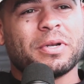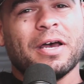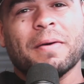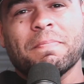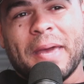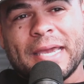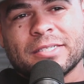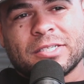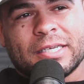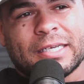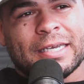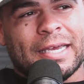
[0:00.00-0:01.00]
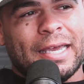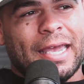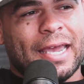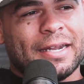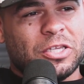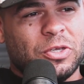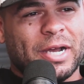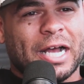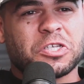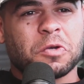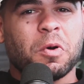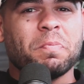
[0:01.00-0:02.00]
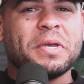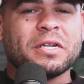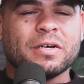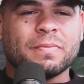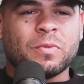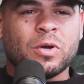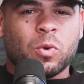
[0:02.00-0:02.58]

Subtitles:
amazing, and you got some momentum.